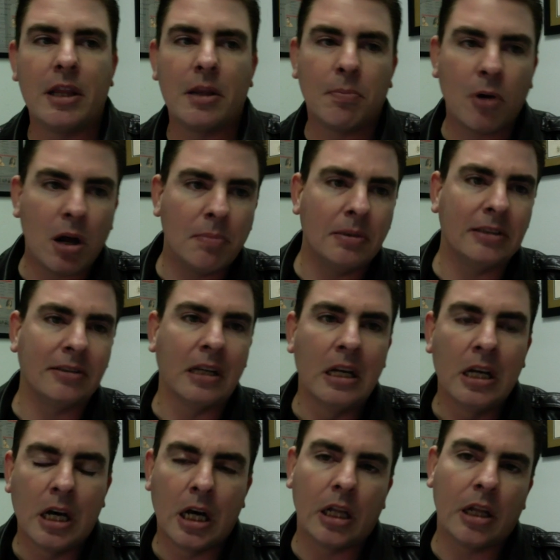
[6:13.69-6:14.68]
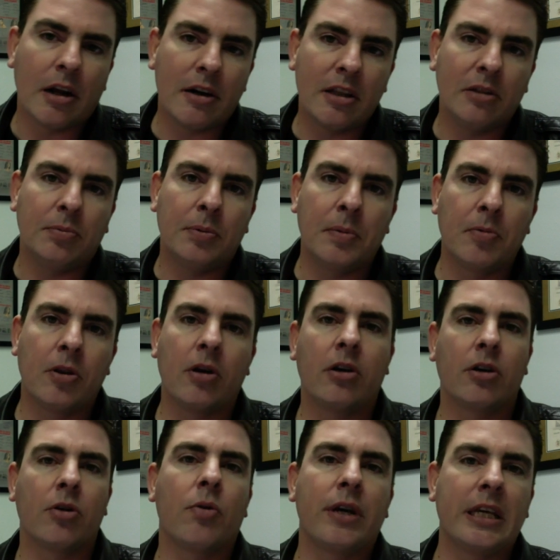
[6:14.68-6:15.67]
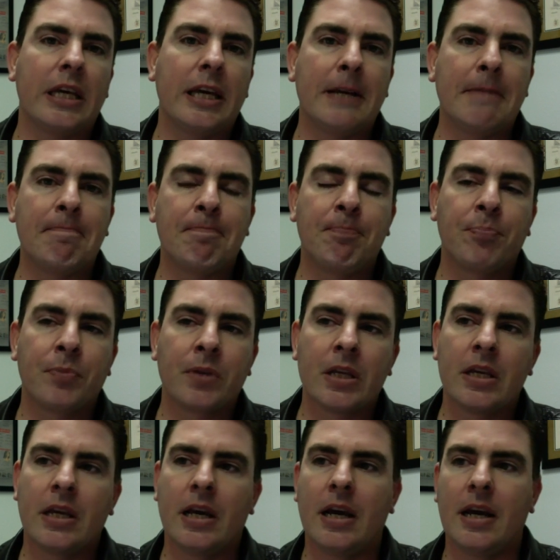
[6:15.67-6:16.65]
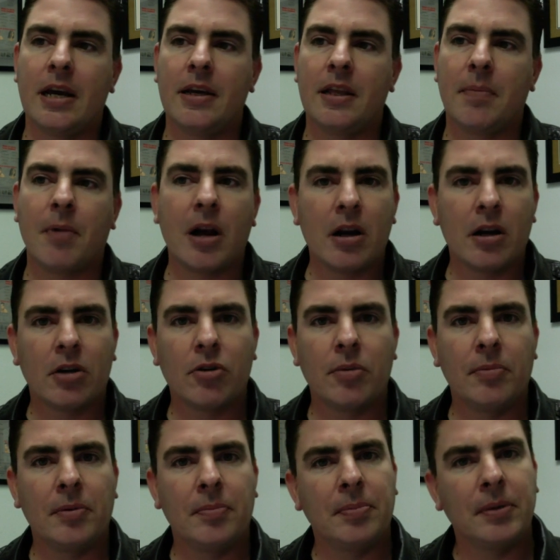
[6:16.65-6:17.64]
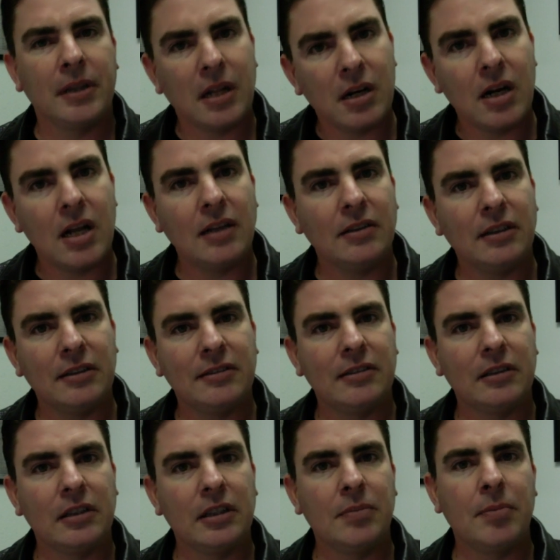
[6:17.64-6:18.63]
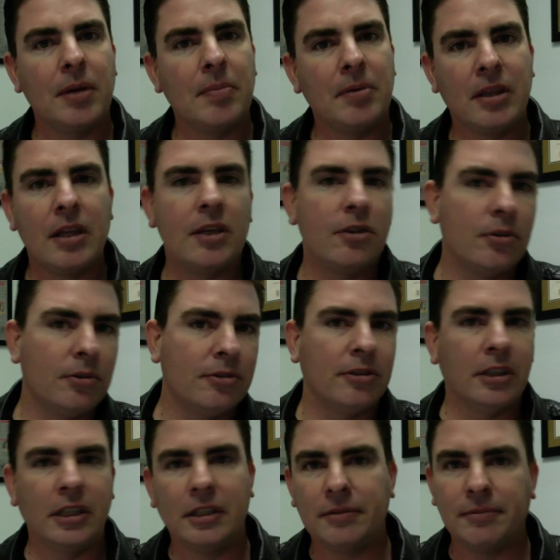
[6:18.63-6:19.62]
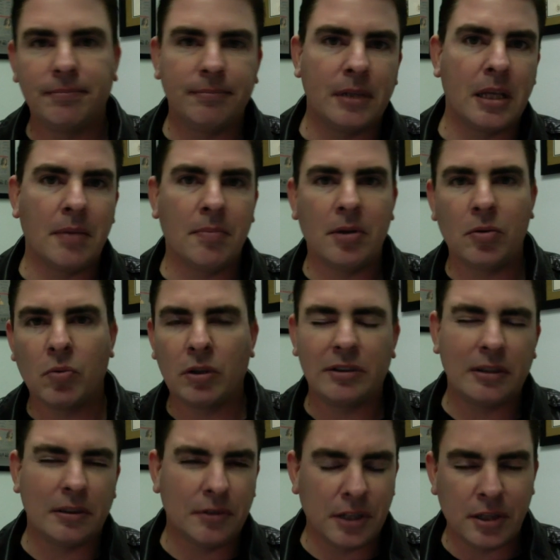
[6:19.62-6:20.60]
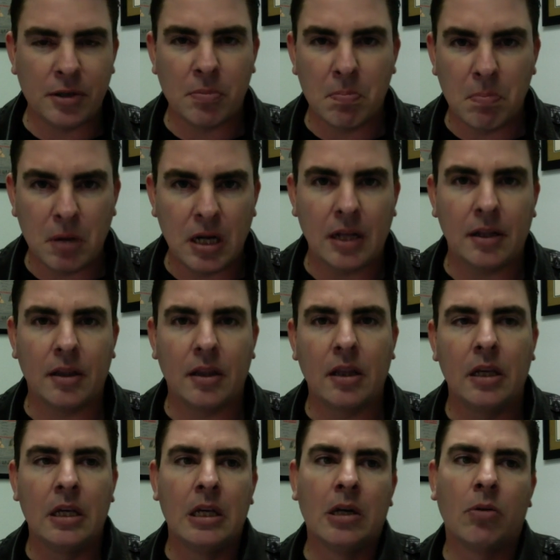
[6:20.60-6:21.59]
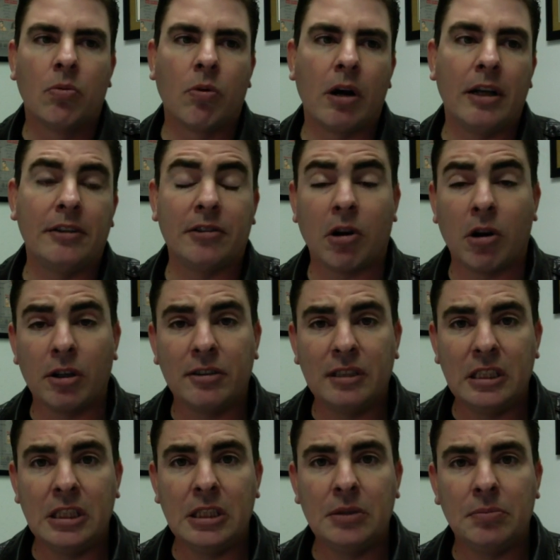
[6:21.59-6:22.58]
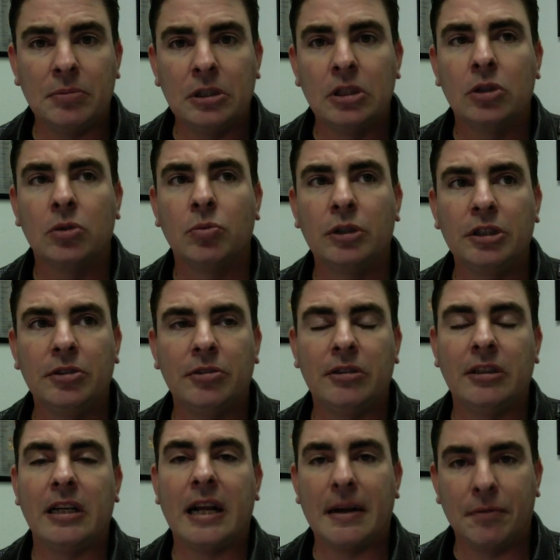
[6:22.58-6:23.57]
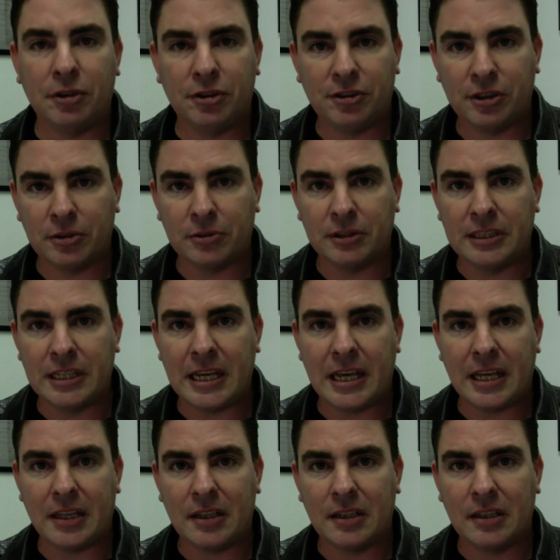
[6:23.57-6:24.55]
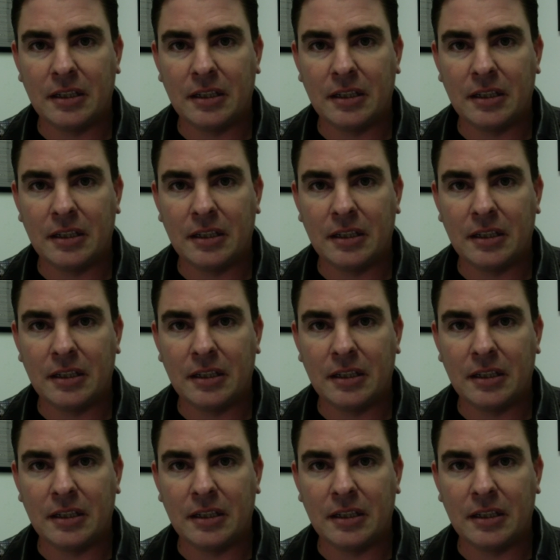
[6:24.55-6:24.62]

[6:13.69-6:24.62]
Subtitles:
The problem is a lot of these people that are going in, they buy our equipment, but they're not necessarily, maybe they use it maybe once every other month. Whereas our team, we use it every single day.